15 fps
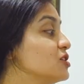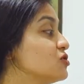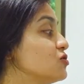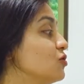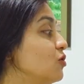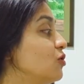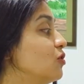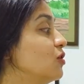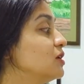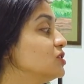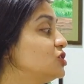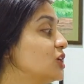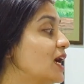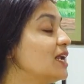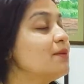So
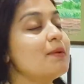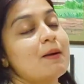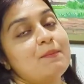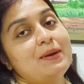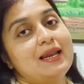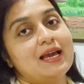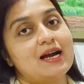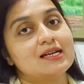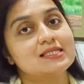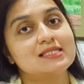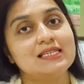giant papillae are